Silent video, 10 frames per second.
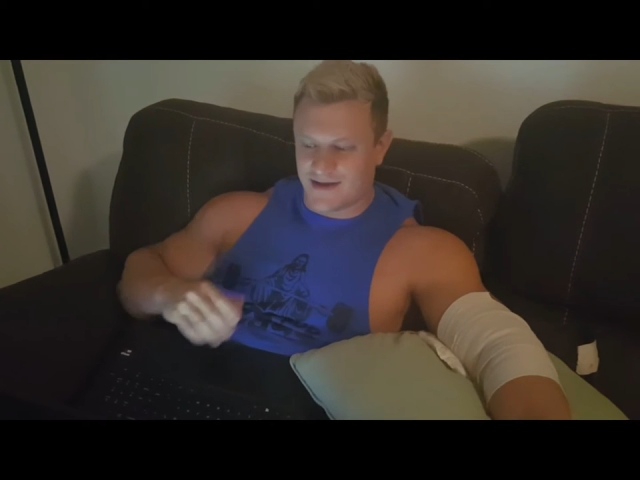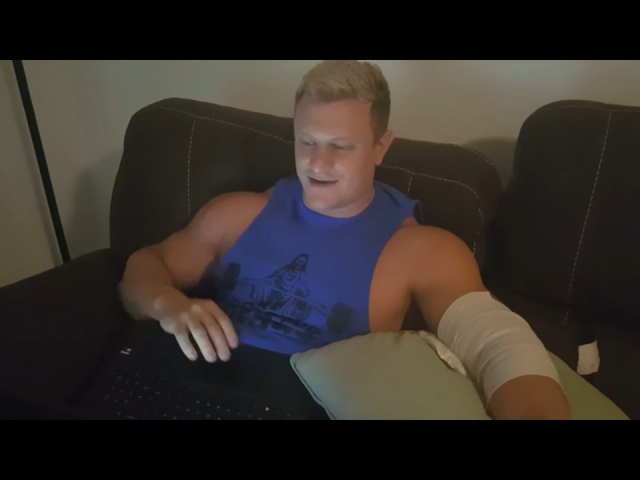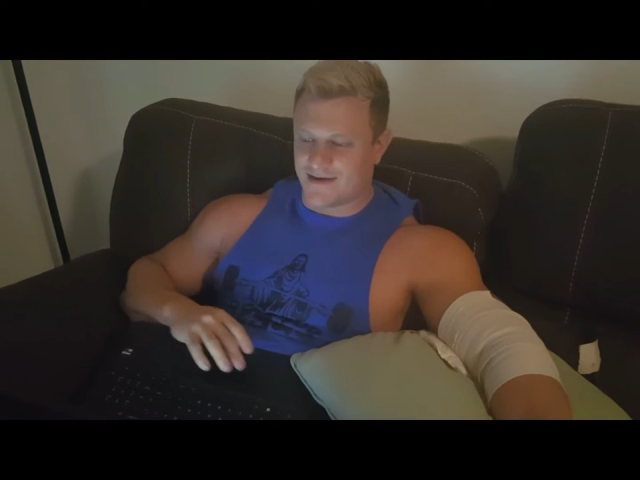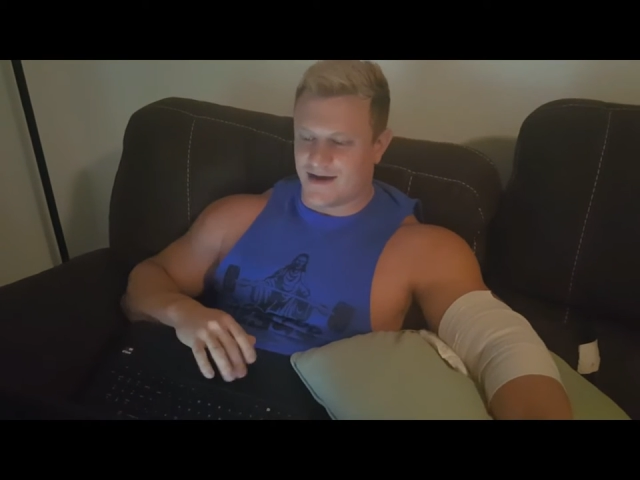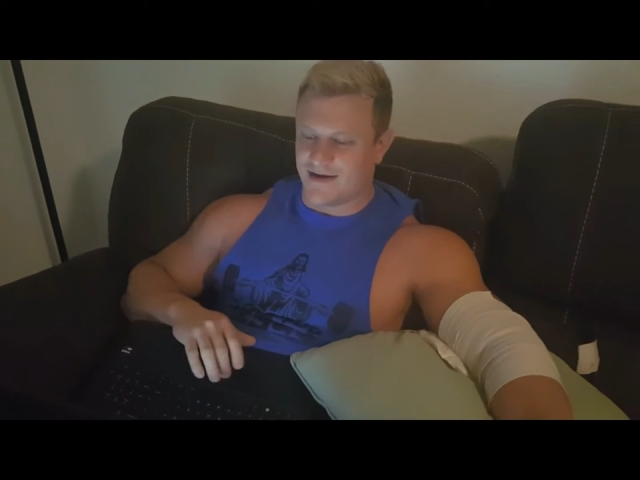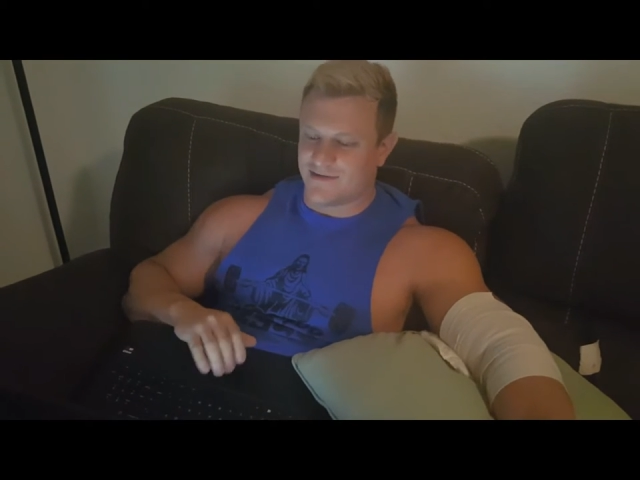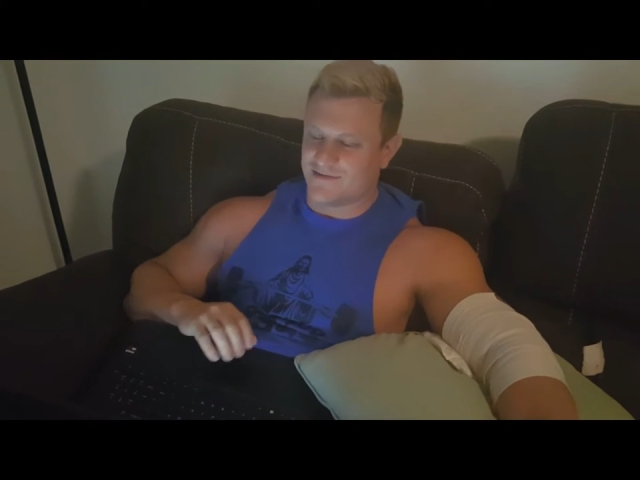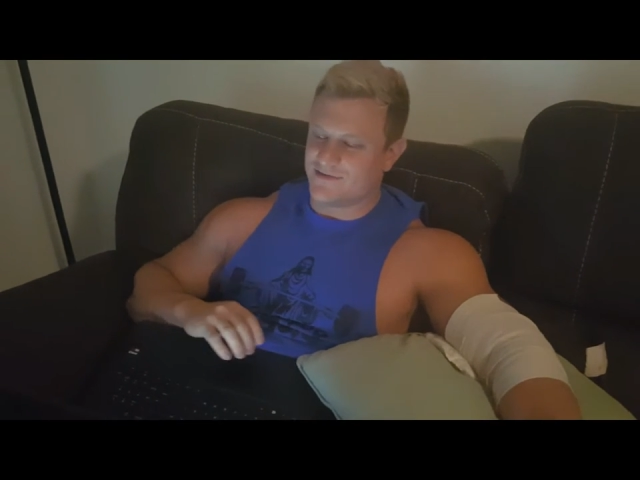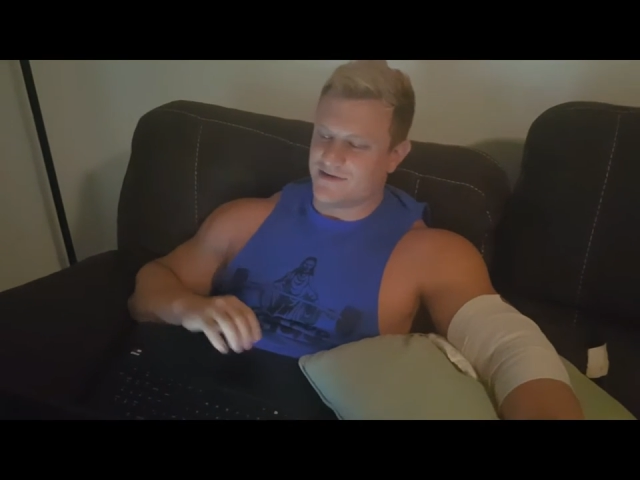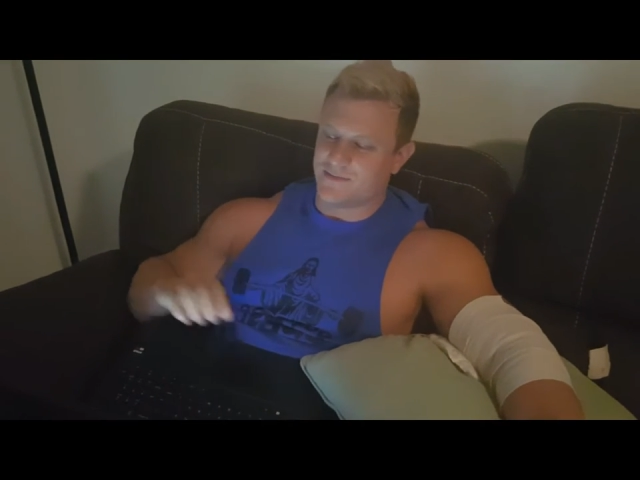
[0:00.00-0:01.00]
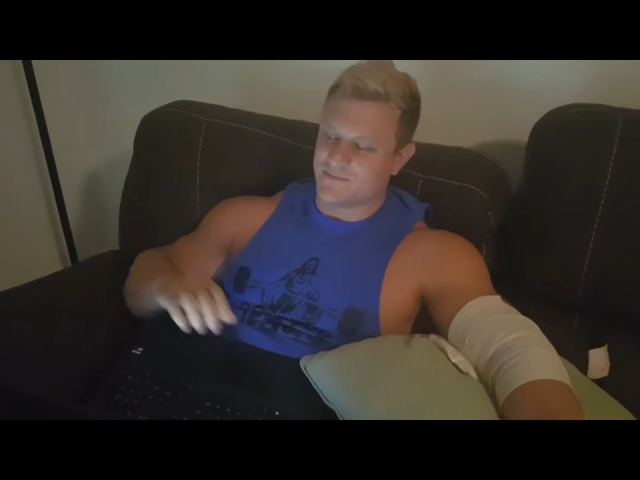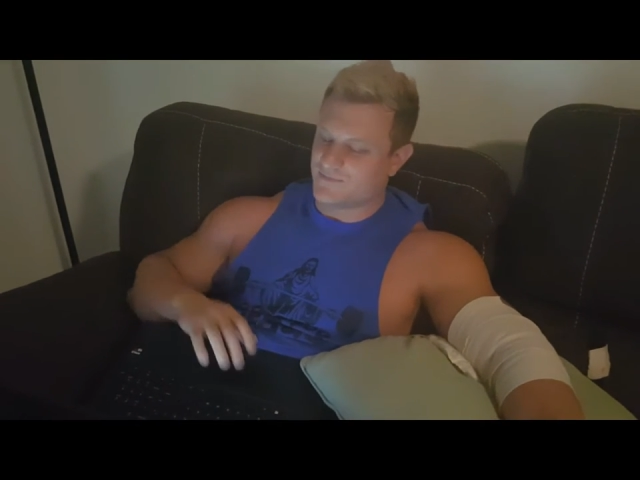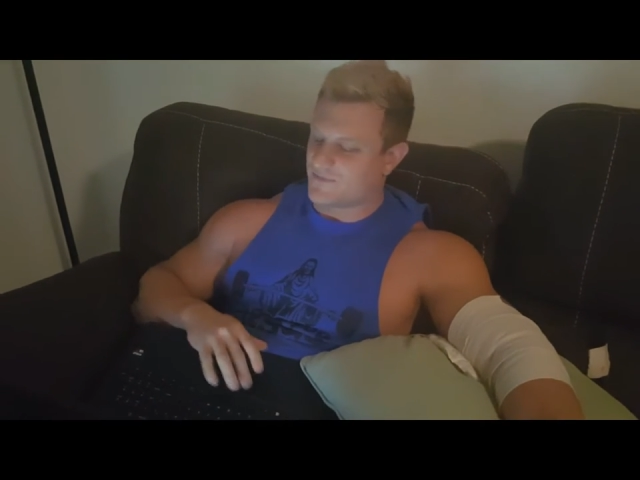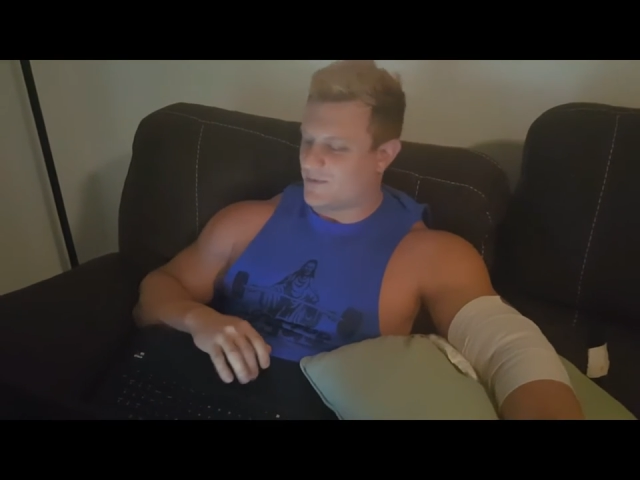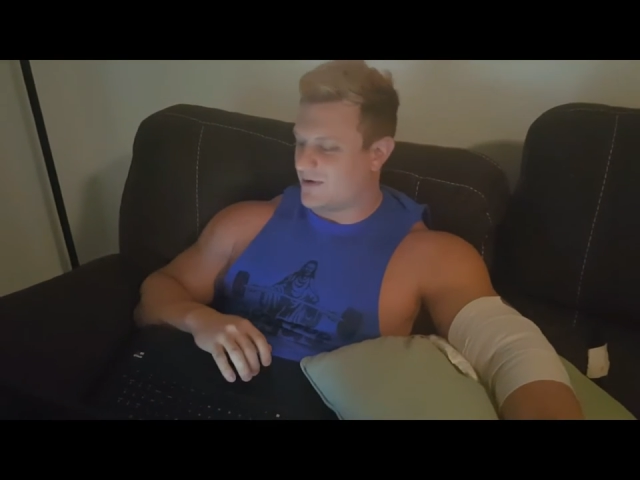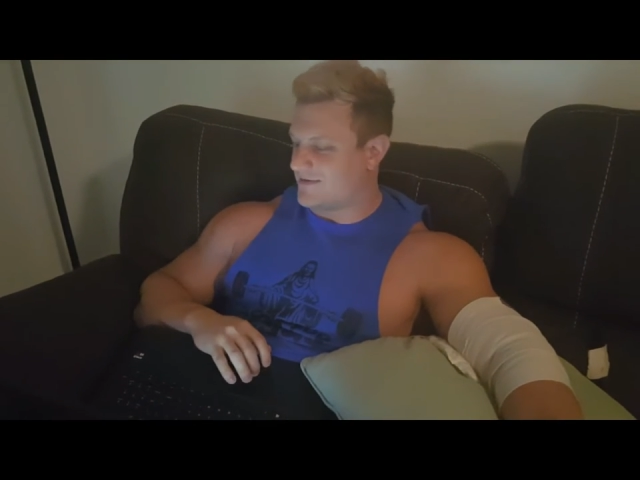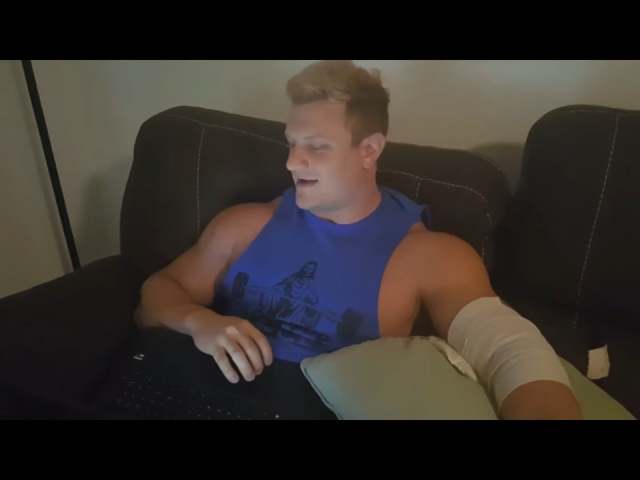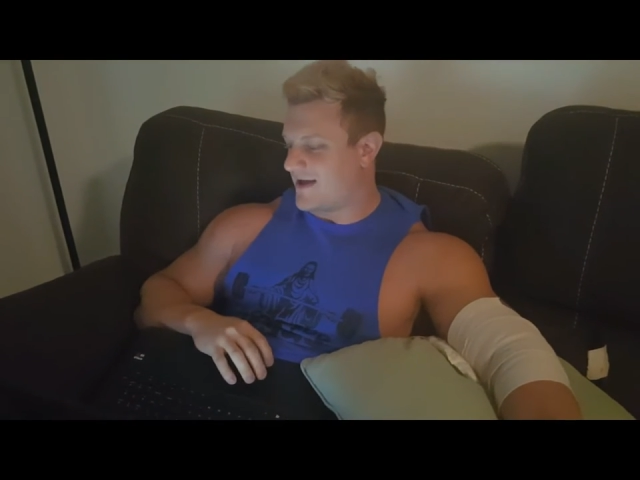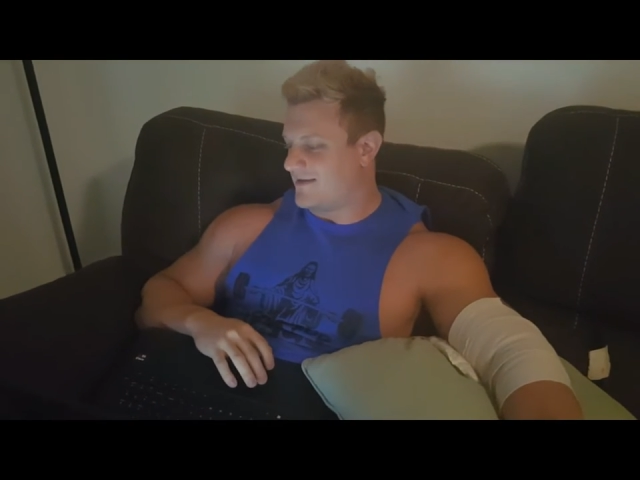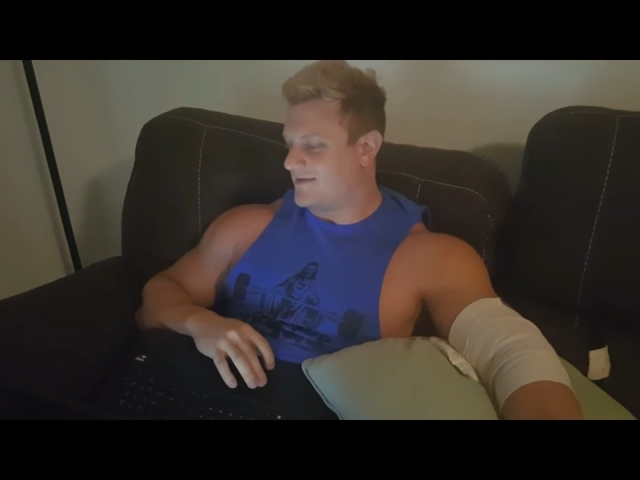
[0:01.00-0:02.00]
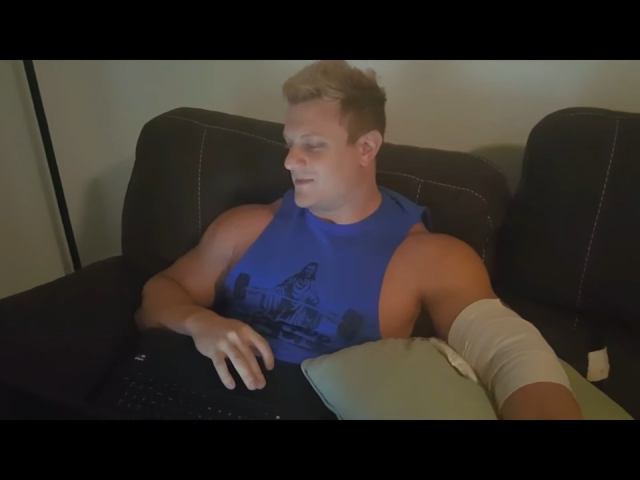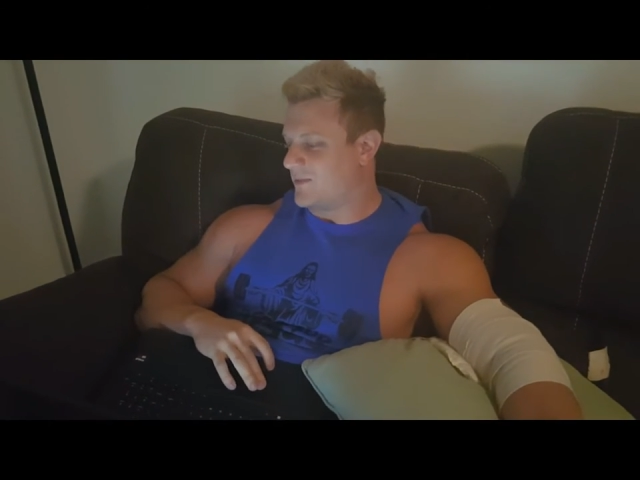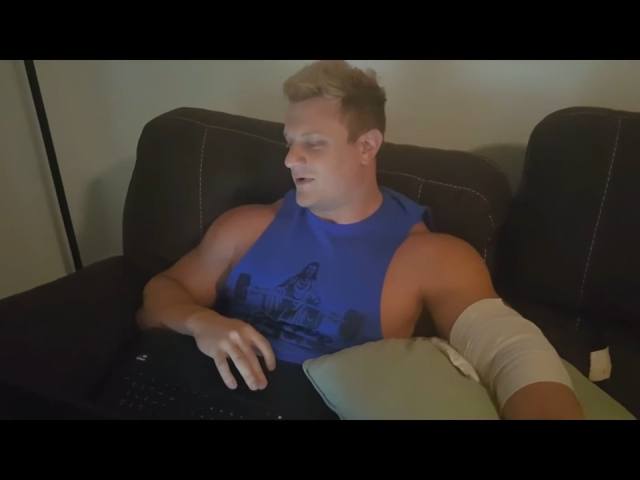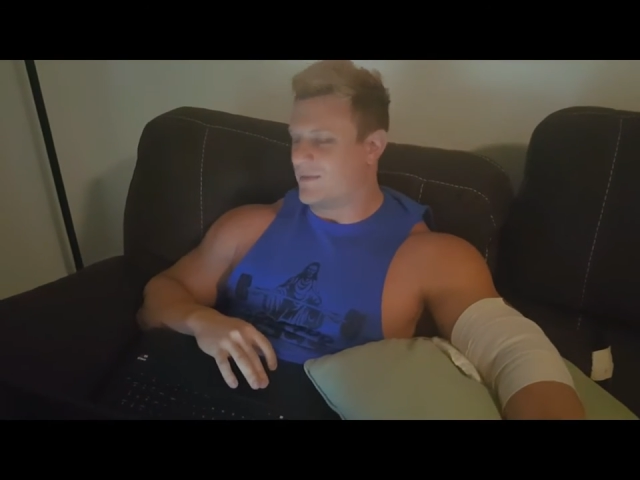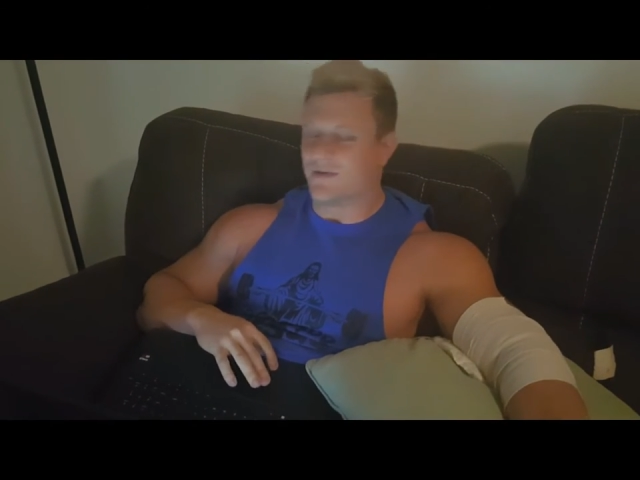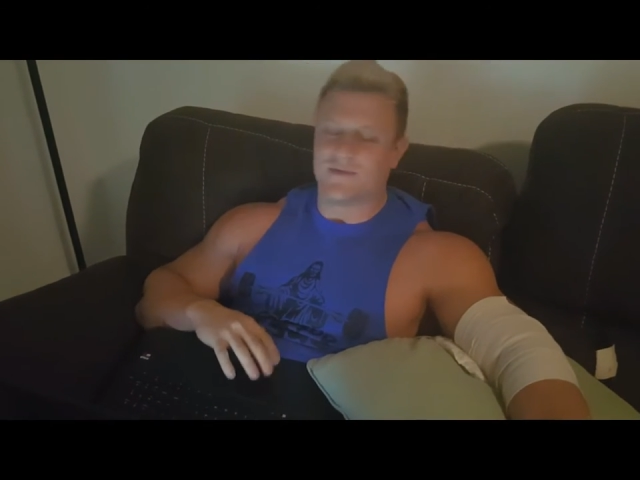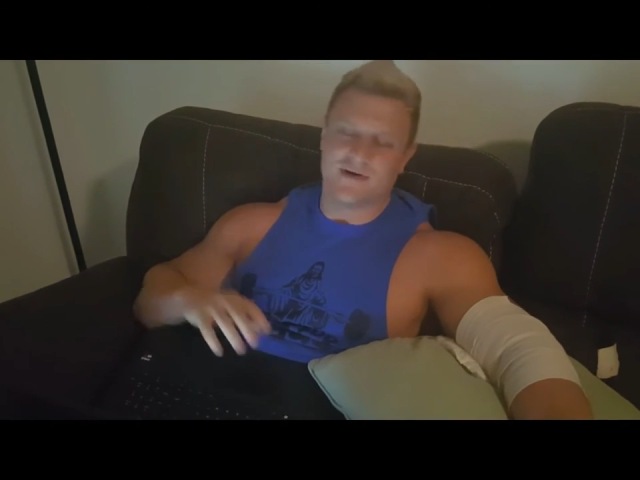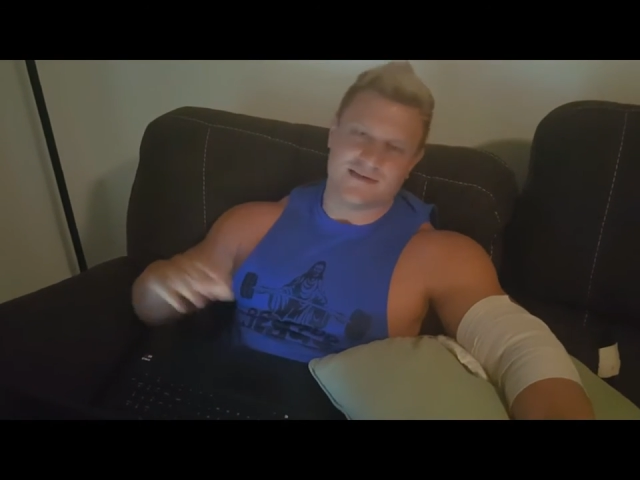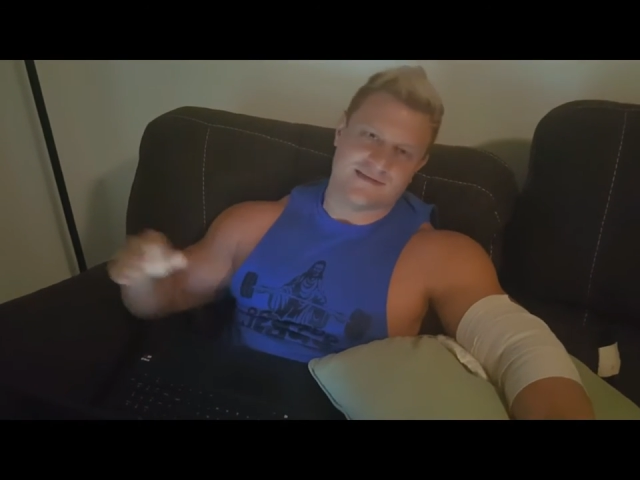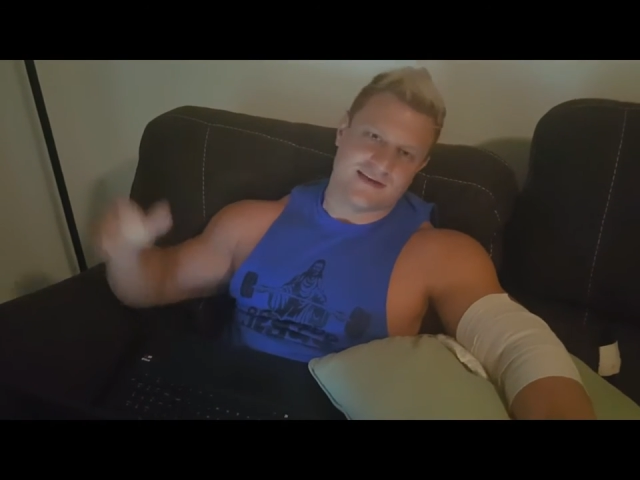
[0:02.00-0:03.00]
ed connor's gym well it's not ed's anymore but it was